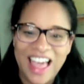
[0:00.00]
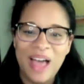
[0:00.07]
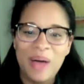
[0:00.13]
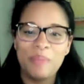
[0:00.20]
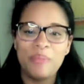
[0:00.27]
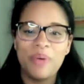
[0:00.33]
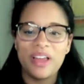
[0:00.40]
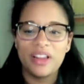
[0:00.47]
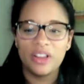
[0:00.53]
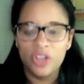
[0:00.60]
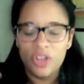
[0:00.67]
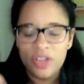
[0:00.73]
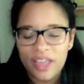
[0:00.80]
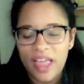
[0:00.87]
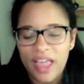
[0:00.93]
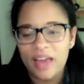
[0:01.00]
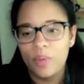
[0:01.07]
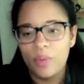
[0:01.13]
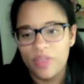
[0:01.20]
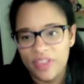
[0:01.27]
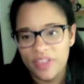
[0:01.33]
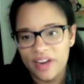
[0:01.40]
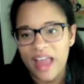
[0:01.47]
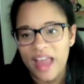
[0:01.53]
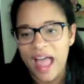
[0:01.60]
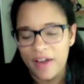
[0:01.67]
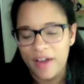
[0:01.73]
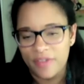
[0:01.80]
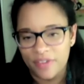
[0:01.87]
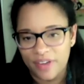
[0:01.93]
But looking at it within an
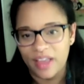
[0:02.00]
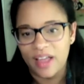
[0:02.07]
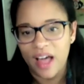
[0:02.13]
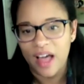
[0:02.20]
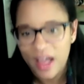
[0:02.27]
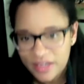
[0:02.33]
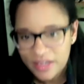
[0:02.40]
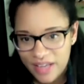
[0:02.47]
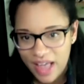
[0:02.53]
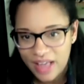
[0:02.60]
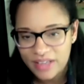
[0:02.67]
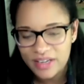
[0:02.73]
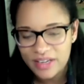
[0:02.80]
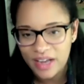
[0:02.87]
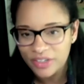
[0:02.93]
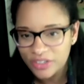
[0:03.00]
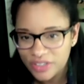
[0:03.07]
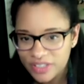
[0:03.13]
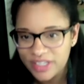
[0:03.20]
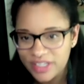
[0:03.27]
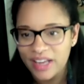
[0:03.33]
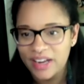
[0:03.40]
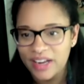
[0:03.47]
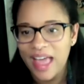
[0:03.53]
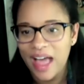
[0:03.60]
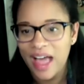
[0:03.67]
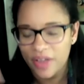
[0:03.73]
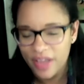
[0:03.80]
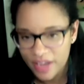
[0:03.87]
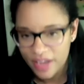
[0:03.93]
African context, understanding
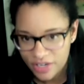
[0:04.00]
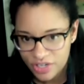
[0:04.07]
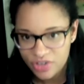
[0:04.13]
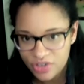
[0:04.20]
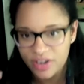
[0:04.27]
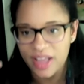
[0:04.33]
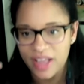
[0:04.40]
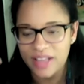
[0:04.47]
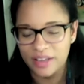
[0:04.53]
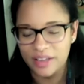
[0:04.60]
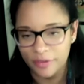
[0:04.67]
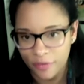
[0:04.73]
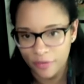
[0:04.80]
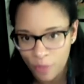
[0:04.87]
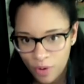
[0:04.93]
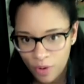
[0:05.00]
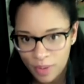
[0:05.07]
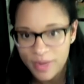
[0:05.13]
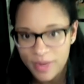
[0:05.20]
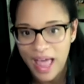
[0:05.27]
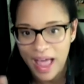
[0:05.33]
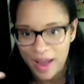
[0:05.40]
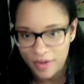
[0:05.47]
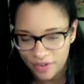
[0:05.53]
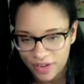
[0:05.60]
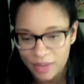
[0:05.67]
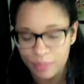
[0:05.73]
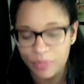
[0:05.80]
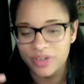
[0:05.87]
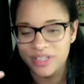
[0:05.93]
how history has informed
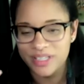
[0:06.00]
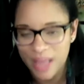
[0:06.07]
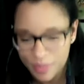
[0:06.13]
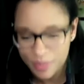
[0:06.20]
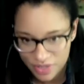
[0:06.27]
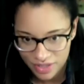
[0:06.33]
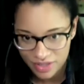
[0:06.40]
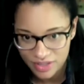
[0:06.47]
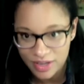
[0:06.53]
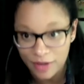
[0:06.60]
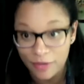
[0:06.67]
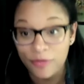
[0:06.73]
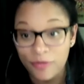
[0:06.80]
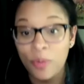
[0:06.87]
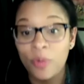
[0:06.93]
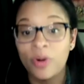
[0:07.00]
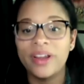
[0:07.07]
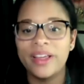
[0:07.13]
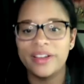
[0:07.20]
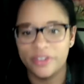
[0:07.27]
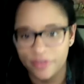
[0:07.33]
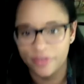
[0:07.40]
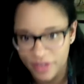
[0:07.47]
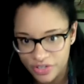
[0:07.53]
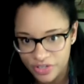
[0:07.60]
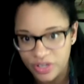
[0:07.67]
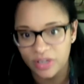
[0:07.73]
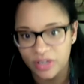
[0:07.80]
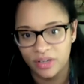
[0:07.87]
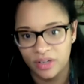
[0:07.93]
African perceptions of foreign
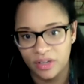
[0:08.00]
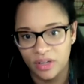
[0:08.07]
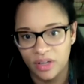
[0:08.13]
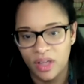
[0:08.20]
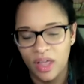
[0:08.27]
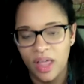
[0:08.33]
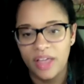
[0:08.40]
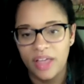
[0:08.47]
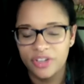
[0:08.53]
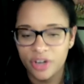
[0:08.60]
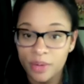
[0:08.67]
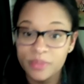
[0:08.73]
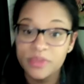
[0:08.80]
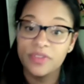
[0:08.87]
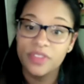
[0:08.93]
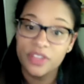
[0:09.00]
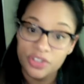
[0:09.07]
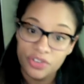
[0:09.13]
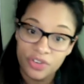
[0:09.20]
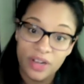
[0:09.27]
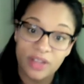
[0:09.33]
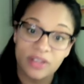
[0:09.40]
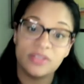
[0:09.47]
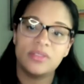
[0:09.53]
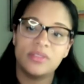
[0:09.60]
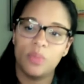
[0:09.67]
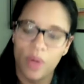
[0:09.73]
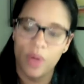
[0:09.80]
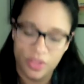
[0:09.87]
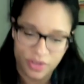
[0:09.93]
intervention in terms of the trends,
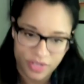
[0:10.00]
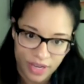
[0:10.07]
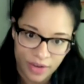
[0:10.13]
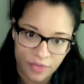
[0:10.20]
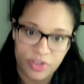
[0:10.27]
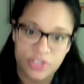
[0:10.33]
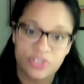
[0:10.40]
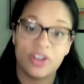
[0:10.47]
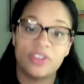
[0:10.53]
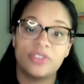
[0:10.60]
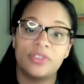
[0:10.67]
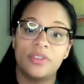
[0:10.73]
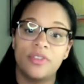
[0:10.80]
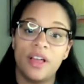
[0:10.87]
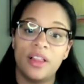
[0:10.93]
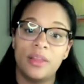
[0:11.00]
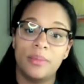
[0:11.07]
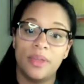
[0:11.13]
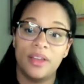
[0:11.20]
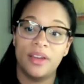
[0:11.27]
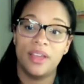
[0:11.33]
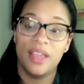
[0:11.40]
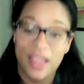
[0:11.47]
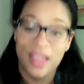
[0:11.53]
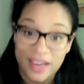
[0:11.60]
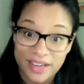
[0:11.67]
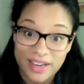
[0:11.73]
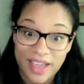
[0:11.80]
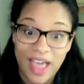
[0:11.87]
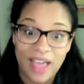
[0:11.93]
whether it's infrastructural development,
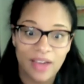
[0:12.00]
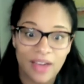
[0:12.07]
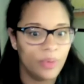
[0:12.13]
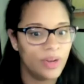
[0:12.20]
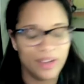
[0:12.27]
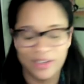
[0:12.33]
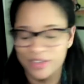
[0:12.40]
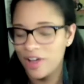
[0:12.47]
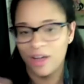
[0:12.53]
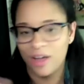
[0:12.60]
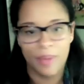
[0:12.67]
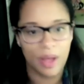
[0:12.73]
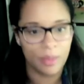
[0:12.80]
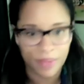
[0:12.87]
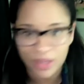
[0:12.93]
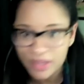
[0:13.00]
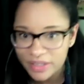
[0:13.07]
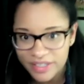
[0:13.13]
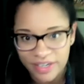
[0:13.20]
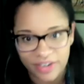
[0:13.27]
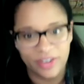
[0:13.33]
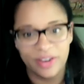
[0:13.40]
debt, we didn't talk about military,